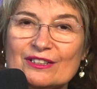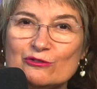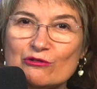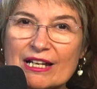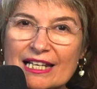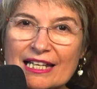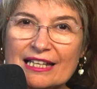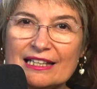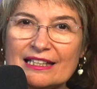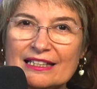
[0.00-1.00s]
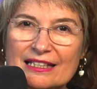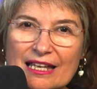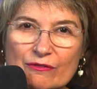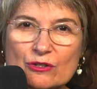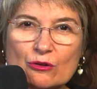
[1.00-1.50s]
really
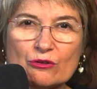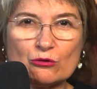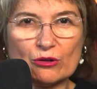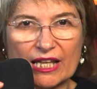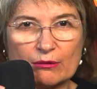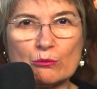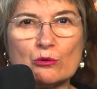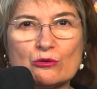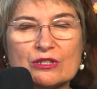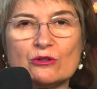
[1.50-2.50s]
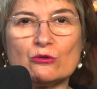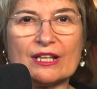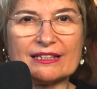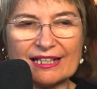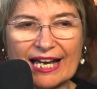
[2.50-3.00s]
gives you into that mood, into
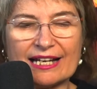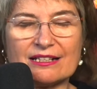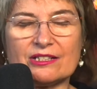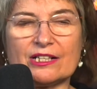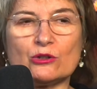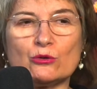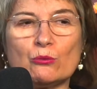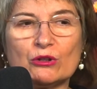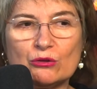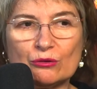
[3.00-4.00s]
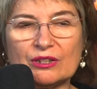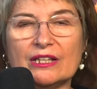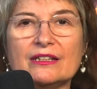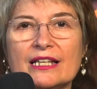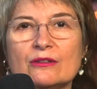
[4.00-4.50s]
that character, into what you
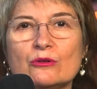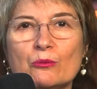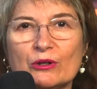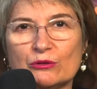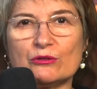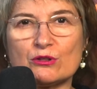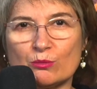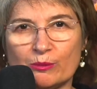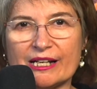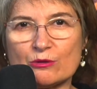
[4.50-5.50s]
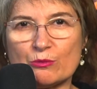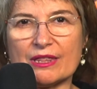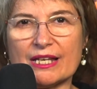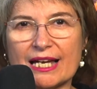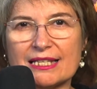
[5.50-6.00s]
think that you want to express with
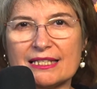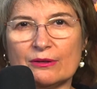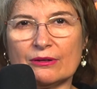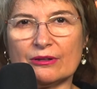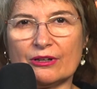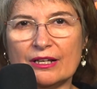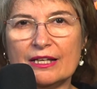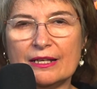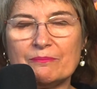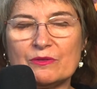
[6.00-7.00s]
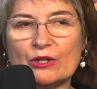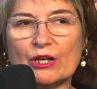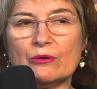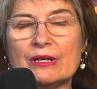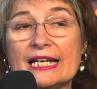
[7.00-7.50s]
that, or, you
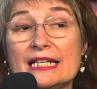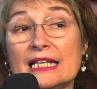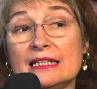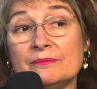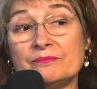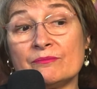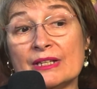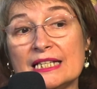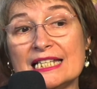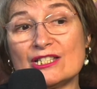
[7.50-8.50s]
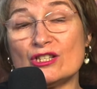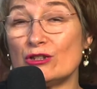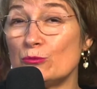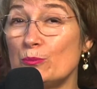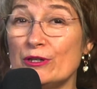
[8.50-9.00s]
know, and in it's
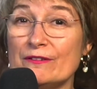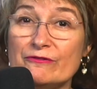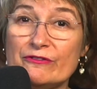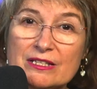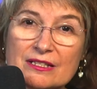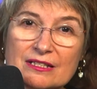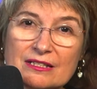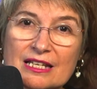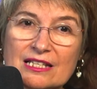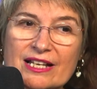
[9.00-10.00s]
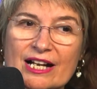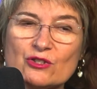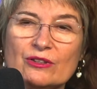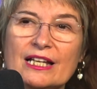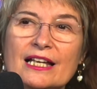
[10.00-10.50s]
not putting faces, it's
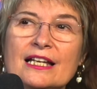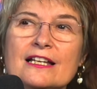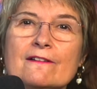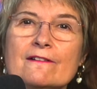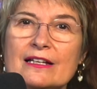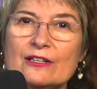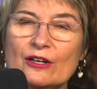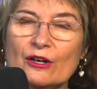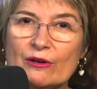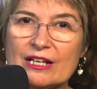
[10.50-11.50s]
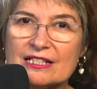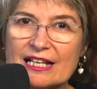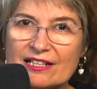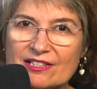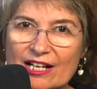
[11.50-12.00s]
actually, you know,
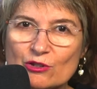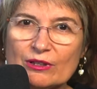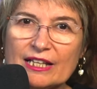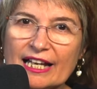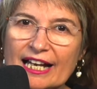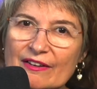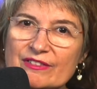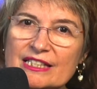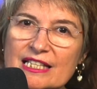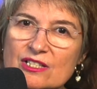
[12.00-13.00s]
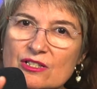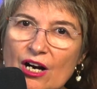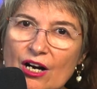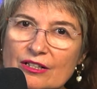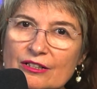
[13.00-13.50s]
it's actually having this
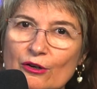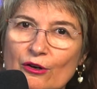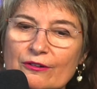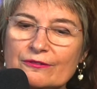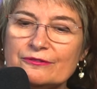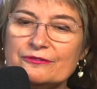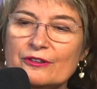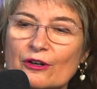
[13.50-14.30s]
arc of